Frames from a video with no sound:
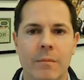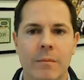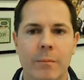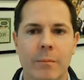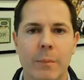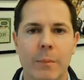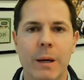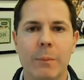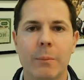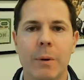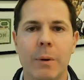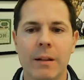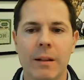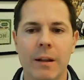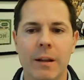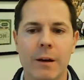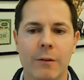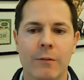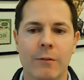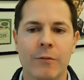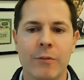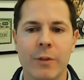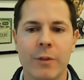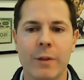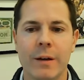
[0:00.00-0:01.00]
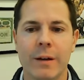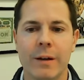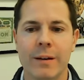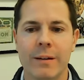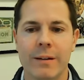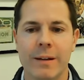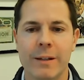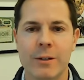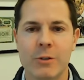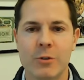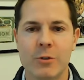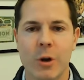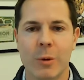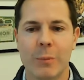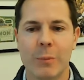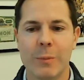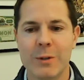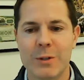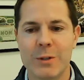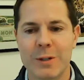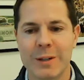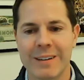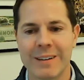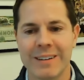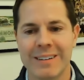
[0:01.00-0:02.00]
Meb, I love the intro
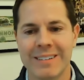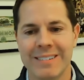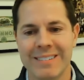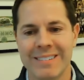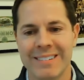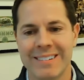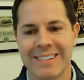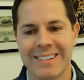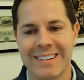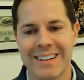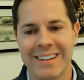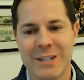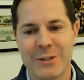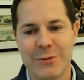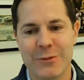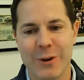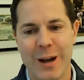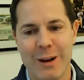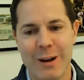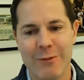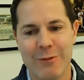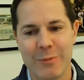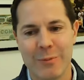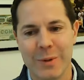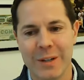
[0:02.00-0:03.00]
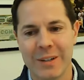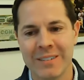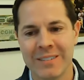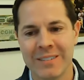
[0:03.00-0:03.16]
music. Thanks for having me.